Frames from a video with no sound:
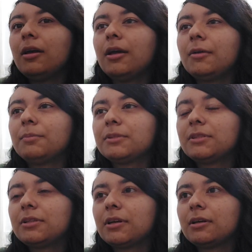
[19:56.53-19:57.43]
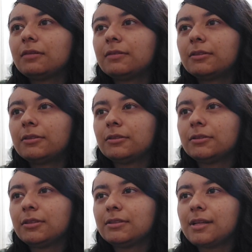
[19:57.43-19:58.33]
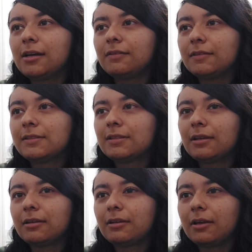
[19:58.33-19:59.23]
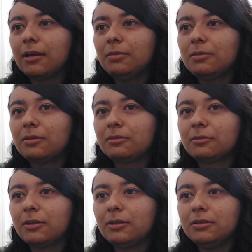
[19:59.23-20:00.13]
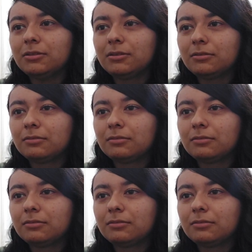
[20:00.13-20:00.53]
Hey, Pochita, for us, this life is like heaven, right?